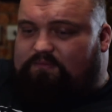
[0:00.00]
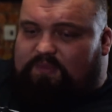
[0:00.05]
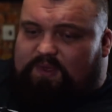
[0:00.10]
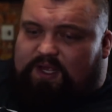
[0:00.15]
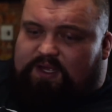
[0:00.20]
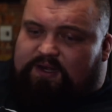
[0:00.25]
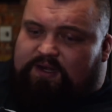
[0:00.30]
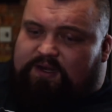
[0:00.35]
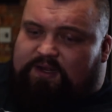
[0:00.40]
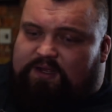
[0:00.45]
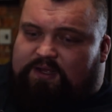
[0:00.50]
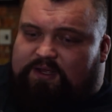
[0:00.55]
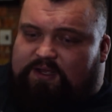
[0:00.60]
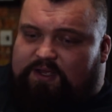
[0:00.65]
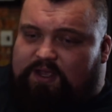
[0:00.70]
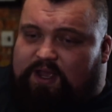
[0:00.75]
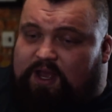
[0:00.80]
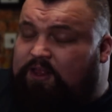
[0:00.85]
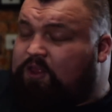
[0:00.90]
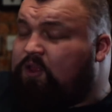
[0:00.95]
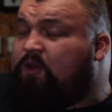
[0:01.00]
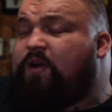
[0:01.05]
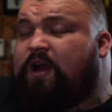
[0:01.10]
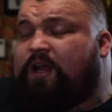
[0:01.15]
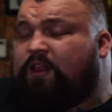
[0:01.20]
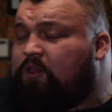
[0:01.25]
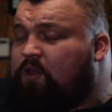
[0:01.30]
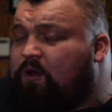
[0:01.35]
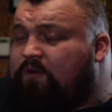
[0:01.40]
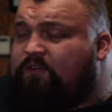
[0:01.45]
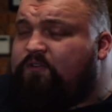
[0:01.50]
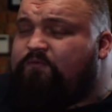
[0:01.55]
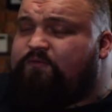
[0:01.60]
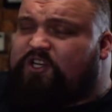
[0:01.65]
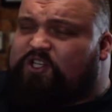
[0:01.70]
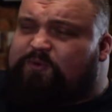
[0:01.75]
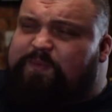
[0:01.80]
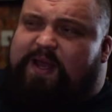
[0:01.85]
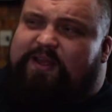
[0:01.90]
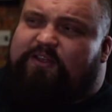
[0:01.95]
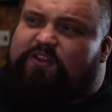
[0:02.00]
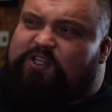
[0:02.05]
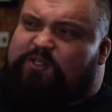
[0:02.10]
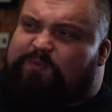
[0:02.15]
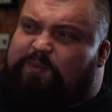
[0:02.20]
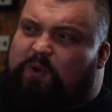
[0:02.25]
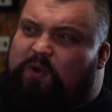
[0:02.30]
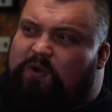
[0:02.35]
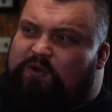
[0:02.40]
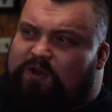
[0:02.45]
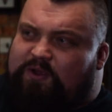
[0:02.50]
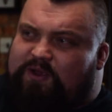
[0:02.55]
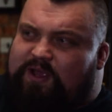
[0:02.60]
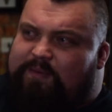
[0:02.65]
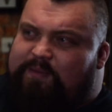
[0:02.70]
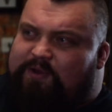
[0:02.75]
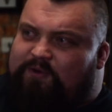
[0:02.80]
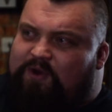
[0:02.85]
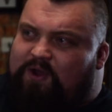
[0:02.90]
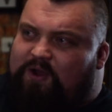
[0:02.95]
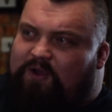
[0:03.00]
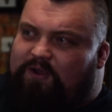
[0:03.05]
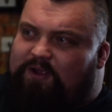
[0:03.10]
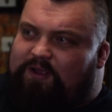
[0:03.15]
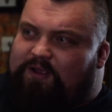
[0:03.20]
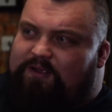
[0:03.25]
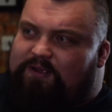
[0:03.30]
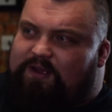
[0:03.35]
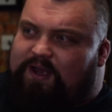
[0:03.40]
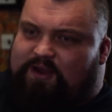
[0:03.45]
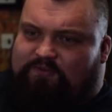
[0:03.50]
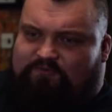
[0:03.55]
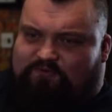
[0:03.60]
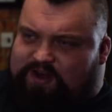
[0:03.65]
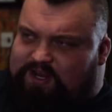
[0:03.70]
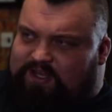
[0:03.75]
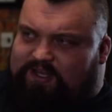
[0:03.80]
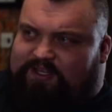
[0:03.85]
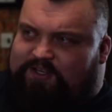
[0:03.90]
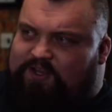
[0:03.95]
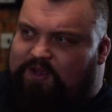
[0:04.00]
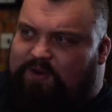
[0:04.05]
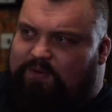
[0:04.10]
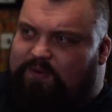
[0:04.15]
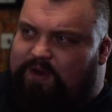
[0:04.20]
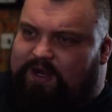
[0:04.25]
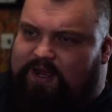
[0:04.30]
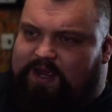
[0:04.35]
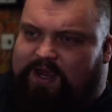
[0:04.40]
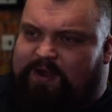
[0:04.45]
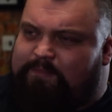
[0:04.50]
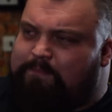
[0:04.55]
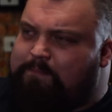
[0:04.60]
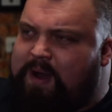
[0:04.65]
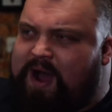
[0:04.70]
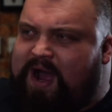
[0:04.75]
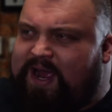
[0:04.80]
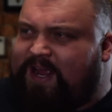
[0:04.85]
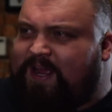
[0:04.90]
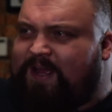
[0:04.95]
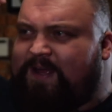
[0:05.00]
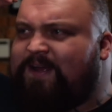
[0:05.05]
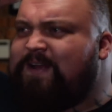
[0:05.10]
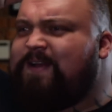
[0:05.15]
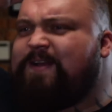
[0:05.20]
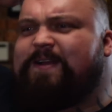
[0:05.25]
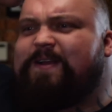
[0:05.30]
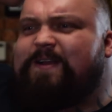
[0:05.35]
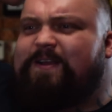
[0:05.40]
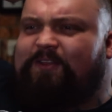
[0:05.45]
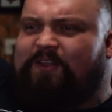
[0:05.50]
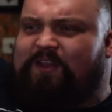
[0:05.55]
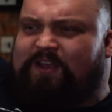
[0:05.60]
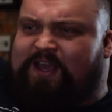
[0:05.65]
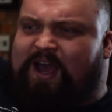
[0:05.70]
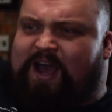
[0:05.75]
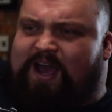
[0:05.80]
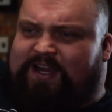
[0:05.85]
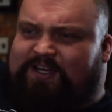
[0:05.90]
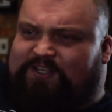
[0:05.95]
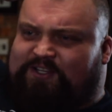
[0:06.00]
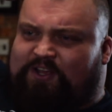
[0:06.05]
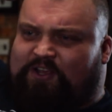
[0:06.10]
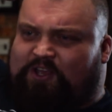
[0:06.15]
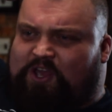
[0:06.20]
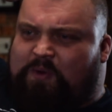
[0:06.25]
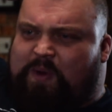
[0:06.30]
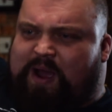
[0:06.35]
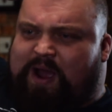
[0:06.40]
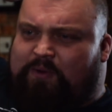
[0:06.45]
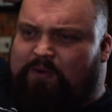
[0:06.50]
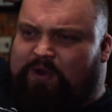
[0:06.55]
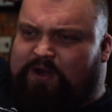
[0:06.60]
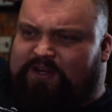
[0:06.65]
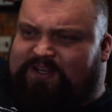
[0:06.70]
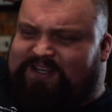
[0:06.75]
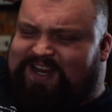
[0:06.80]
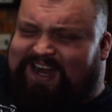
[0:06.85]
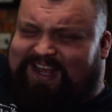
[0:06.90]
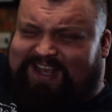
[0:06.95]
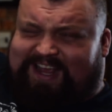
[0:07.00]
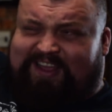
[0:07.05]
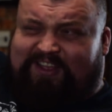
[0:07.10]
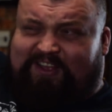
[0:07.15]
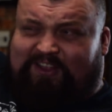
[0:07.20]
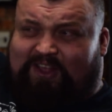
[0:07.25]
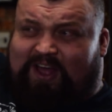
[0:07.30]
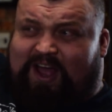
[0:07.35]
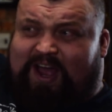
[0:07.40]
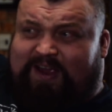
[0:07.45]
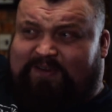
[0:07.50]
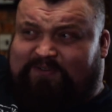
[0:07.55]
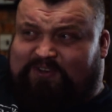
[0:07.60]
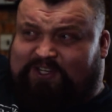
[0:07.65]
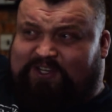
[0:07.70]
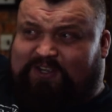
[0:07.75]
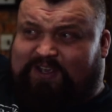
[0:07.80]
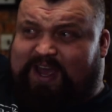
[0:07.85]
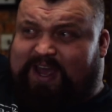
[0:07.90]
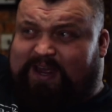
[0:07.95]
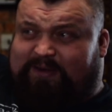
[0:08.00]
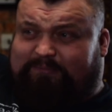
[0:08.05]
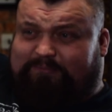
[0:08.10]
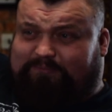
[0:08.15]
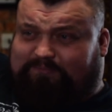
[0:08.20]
And I love and respect the sport, don't get me wrong. I really do. And I admire the guys that go out and dedicate their lives to get